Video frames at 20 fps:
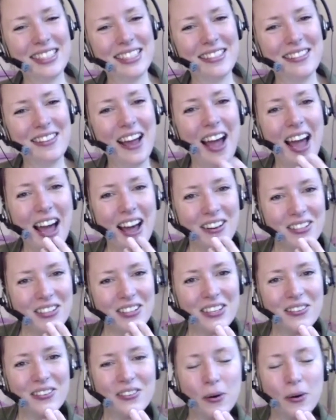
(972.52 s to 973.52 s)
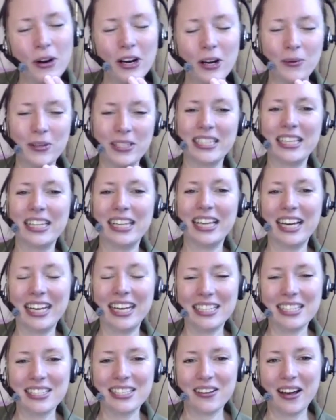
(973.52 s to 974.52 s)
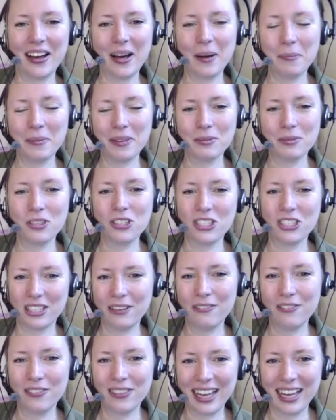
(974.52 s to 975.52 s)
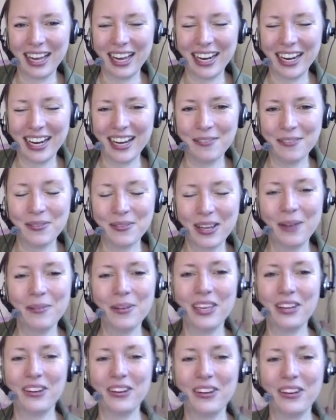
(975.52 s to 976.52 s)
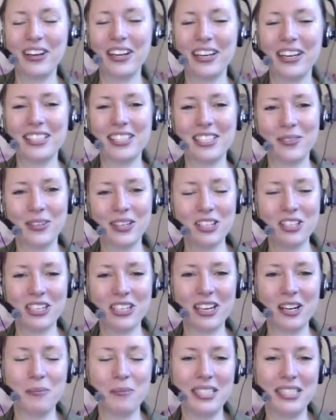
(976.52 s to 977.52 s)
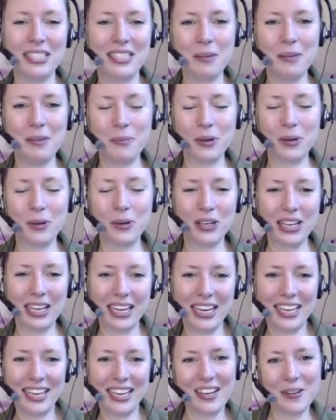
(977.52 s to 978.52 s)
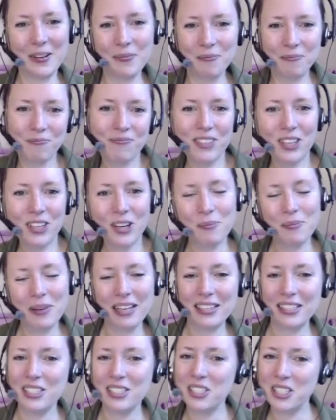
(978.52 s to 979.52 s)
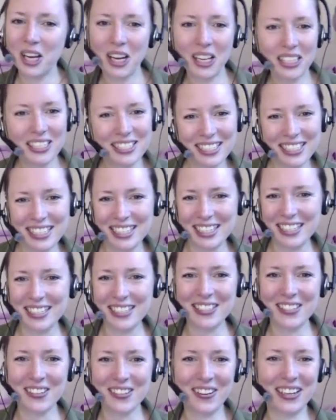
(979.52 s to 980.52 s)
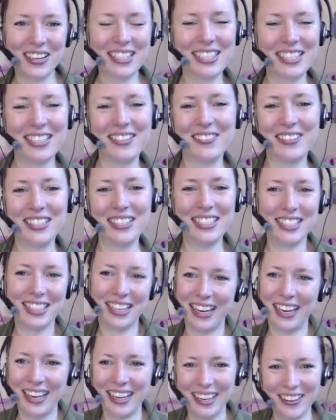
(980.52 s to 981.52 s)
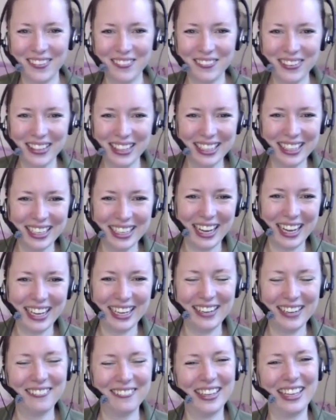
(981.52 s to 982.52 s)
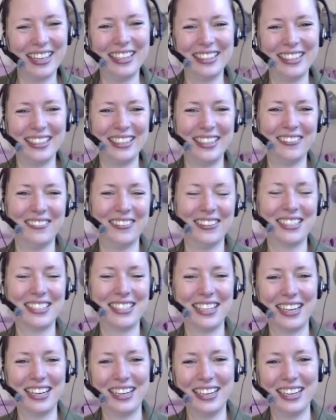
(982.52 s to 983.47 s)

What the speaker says: How do you work with clients to help them shift that? I'm curious. Do you want to share a bit deeper, like your methodologies or a secret tip? Anything you want to share?